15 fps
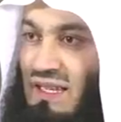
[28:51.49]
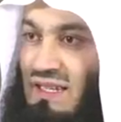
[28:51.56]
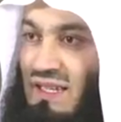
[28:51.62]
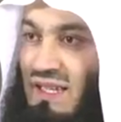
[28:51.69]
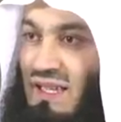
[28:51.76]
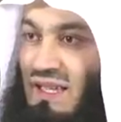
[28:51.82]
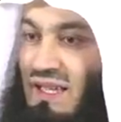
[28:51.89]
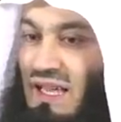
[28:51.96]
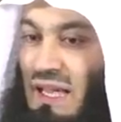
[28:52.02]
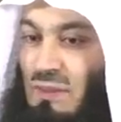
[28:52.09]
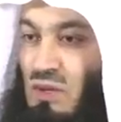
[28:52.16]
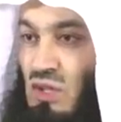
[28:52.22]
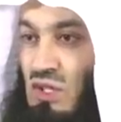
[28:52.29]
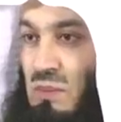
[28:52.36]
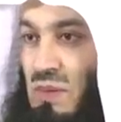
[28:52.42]
And
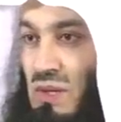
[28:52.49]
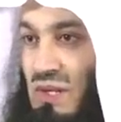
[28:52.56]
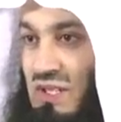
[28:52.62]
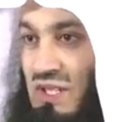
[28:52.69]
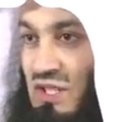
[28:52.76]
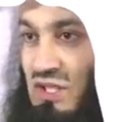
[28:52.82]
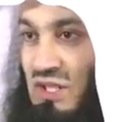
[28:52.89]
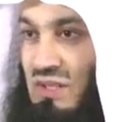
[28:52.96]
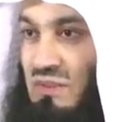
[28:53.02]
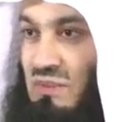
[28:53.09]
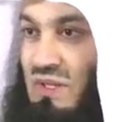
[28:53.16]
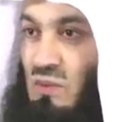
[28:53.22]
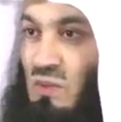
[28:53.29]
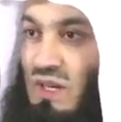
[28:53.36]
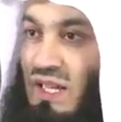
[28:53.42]
I'm not a
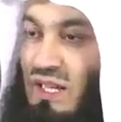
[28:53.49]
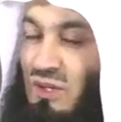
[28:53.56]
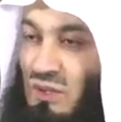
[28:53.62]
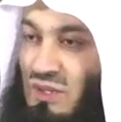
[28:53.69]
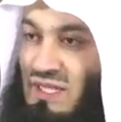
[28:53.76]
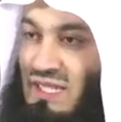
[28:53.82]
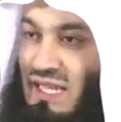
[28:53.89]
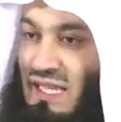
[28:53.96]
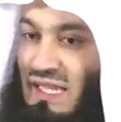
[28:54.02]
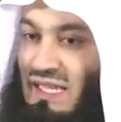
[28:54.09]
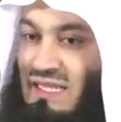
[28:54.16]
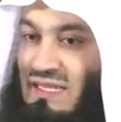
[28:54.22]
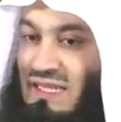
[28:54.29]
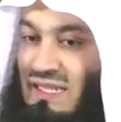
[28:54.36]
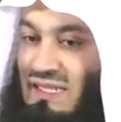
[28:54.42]
politician, but what I could
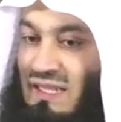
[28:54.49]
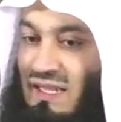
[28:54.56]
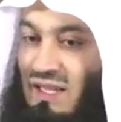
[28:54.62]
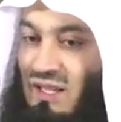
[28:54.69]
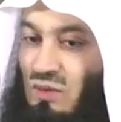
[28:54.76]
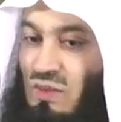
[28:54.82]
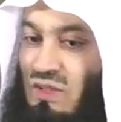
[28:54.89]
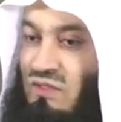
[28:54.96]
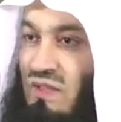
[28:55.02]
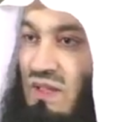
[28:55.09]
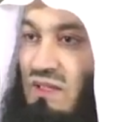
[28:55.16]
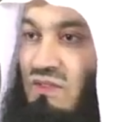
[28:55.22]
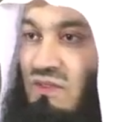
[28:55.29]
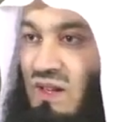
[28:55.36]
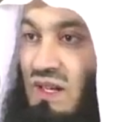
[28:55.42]
say is that we
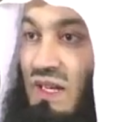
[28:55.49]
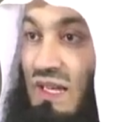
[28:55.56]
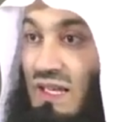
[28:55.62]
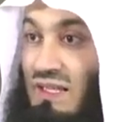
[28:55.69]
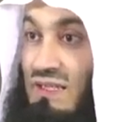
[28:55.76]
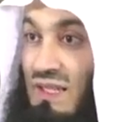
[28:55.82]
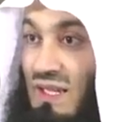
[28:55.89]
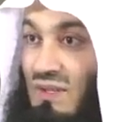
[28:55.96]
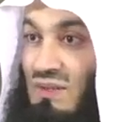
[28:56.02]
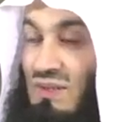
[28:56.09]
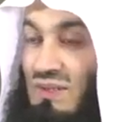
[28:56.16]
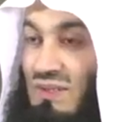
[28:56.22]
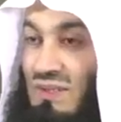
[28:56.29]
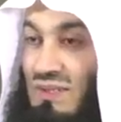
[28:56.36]
feel very let down.